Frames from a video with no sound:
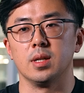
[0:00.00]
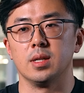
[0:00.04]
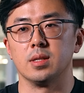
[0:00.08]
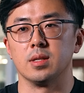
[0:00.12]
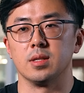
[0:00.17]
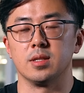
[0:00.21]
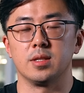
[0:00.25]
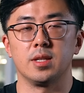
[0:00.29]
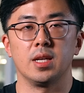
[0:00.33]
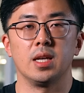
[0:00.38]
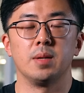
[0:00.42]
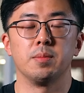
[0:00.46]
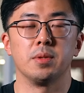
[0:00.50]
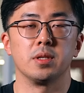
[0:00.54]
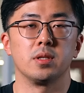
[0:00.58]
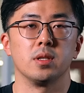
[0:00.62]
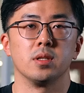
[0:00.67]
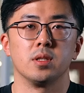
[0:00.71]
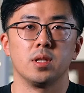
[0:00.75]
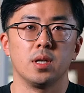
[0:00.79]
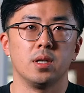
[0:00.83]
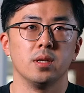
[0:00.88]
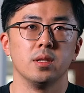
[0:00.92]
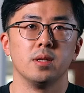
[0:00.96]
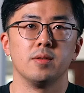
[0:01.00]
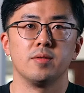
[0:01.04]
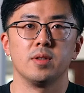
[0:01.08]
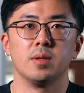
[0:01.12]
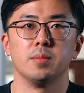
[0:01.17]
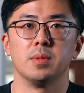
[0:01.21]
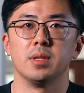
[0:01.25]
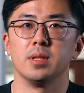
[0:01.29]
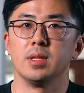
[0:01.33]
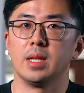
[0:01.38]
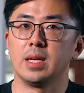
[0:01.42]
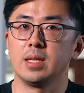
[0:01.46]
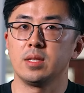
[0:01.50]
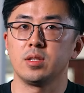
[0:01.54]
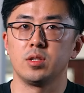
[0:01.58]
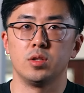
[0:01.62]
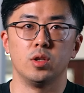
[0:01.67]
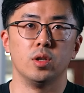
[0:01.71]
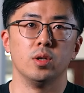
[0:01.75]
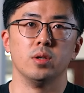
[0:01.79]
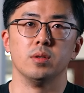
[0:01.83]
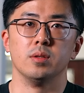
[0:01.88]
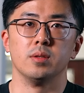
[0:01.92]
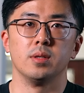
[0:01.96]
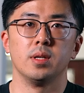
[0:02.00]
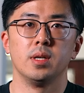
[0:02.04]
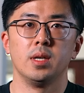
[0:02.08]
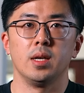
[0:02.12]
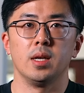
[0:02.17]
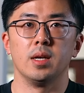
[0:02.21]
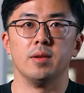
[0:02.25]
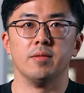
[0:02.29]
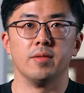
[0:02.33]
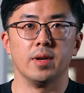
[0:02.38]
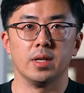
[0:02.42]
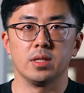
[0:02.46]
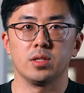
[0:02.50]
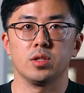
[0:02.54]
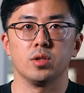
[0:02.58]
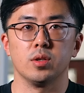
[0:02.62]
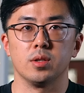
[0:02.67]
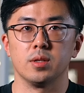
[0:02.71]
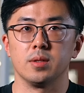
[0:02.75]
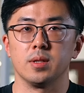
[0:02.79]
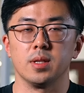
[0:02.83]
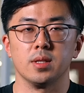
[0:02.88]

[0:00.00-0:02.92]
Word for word: is the same as a dollar from a less known investor.